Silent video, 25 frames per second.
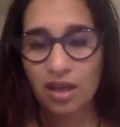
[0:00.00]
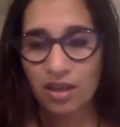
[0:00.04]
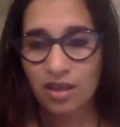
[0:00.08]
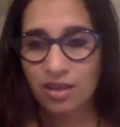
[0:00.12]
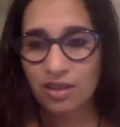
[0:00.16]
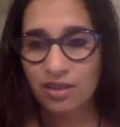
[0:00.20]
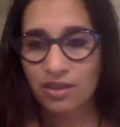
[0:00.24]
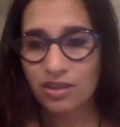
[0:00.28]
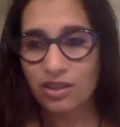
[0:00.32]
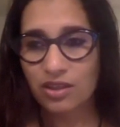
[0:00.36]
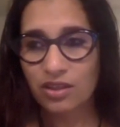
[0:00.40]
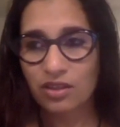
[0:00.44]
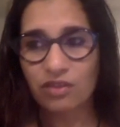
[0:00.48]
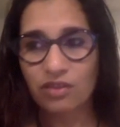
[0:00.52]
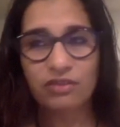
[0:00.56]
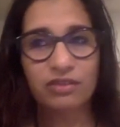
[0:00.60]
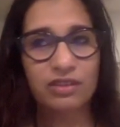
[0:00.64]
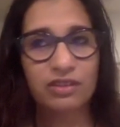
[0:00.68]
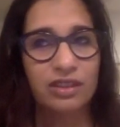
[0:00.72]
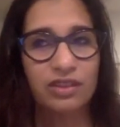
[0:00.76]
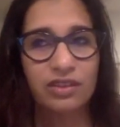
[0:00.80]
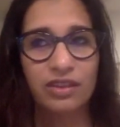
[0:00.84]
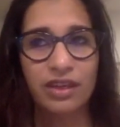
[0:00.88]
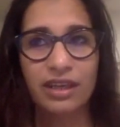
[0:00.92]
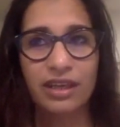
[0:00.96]
So
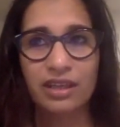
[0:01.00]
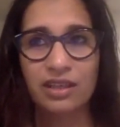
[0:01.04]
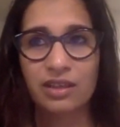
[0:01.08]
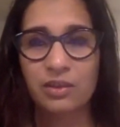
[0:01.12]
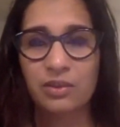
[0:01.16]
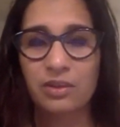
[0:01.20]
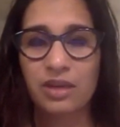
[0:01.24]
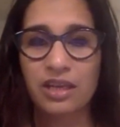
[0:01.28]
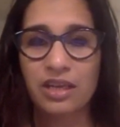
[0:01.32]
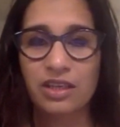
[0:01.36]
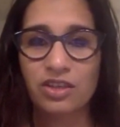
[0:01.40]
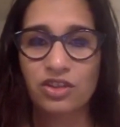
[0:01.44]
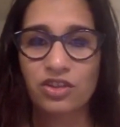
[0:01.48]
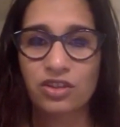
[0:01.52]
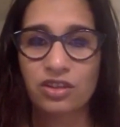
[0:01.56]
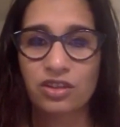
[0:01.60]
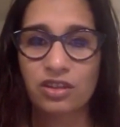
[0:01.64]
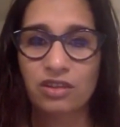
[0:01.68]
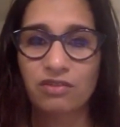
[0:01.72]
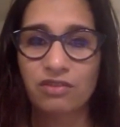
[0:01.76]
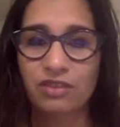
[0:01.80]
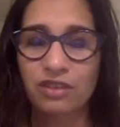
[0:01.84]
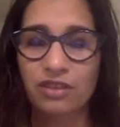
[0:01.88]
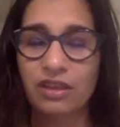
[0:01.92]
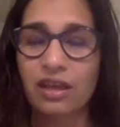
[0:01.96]
great question,
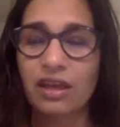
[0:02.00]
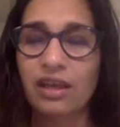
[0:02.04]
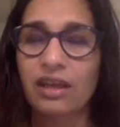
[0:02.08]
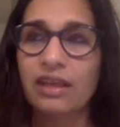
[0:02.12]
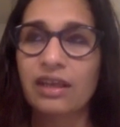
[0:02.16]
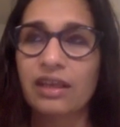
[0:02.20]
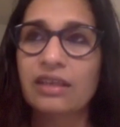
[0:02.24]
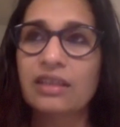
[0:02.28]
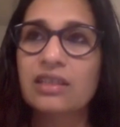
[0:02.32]
Vinayak.